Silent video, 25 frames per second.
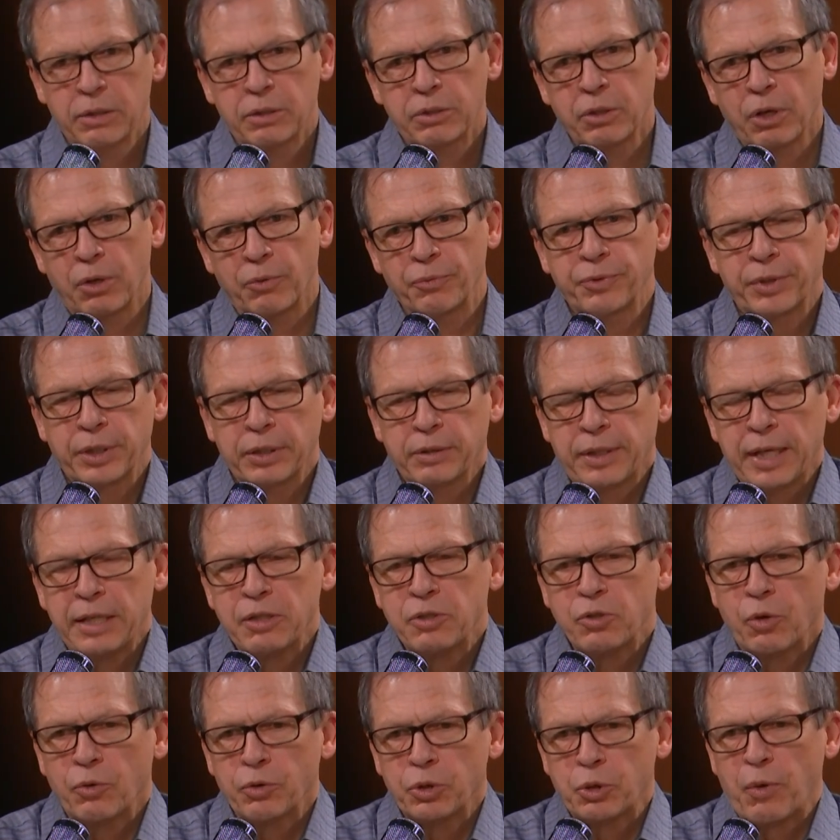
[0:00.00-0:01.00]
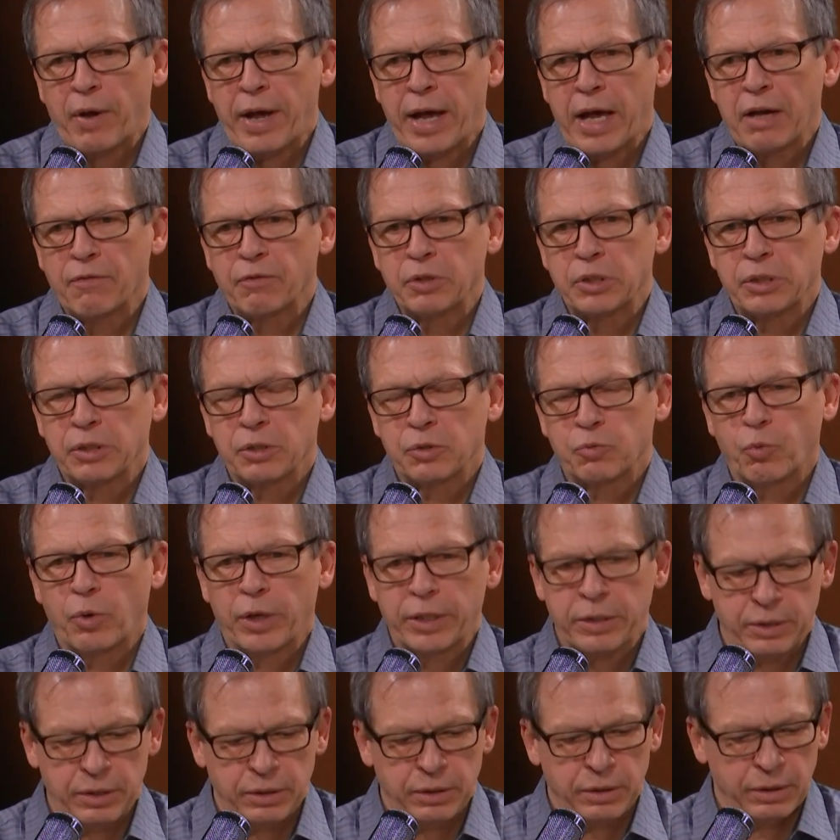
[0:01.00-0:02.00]
So that's all you have is
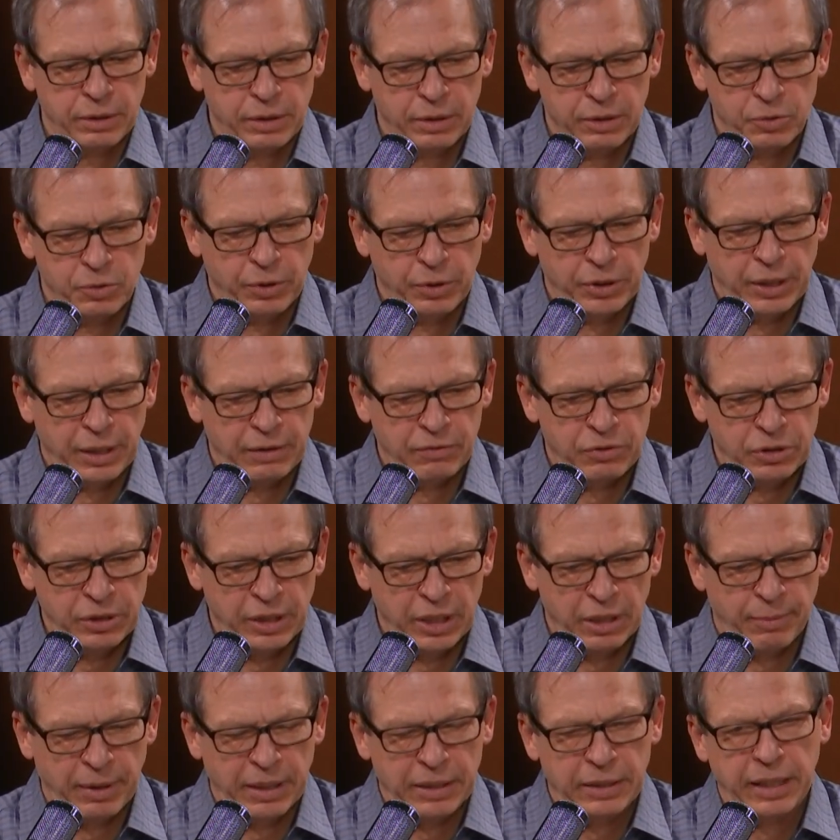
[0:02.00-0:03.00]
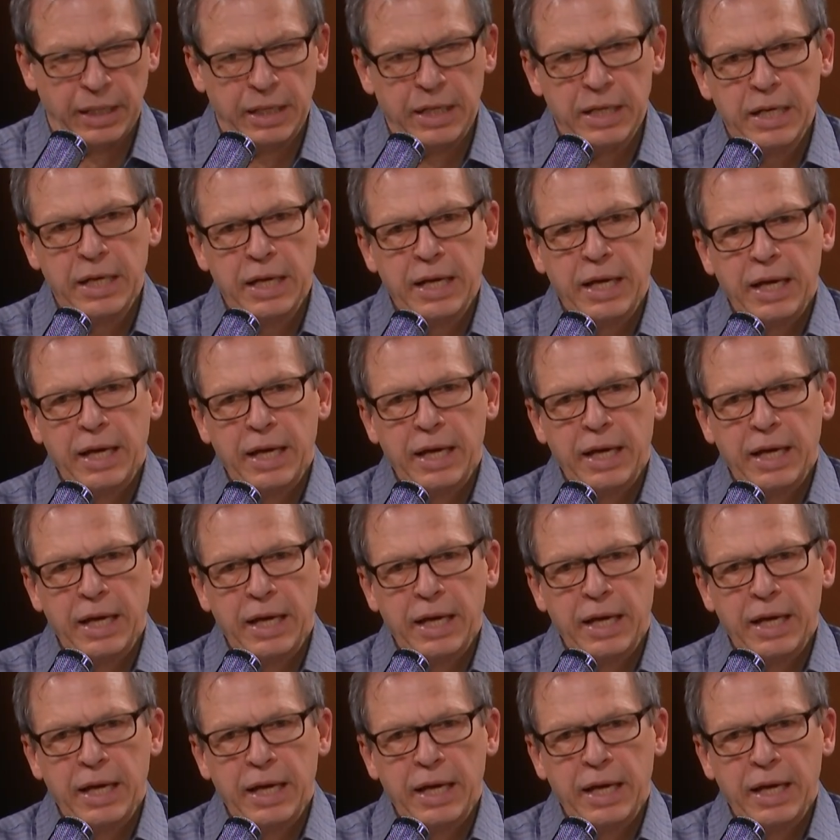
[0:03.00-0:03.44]
what they've said about that.